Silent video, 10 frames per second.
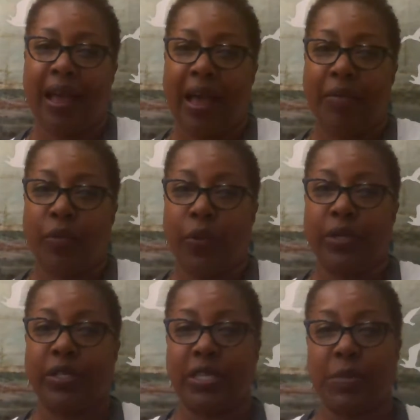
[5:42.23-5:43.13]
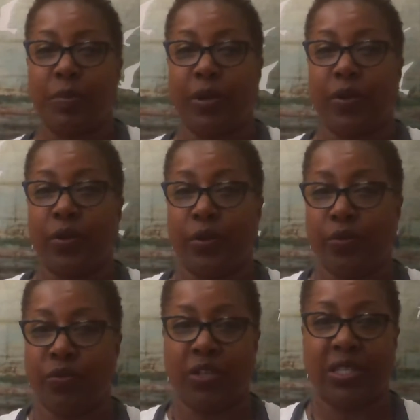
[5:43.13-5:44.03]
I'm going to
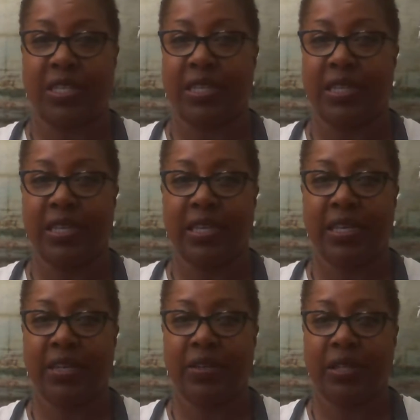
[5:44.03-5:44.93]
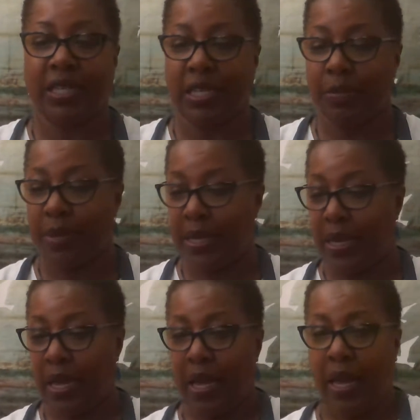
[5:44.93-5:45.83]
sprinkle just a little teeny bit.